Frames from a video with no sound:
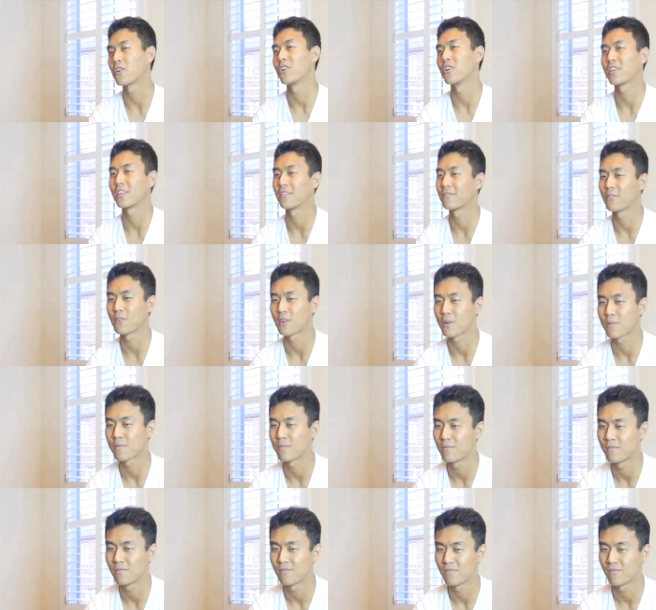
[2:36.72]
you're looking
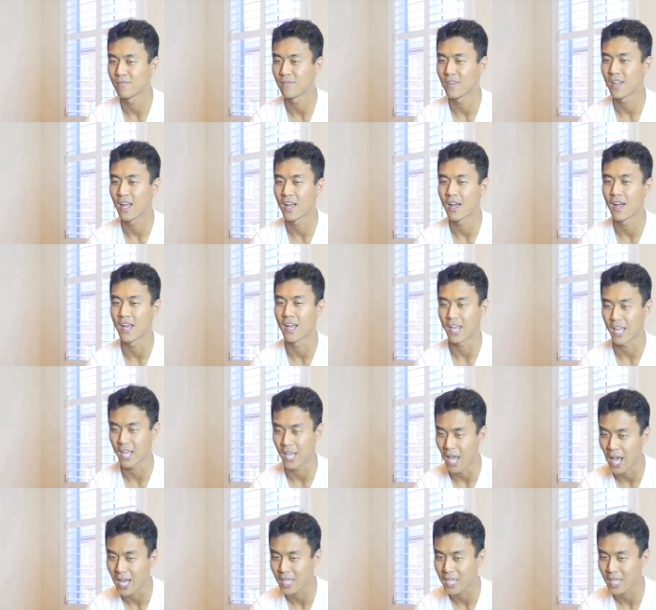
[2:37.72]
for an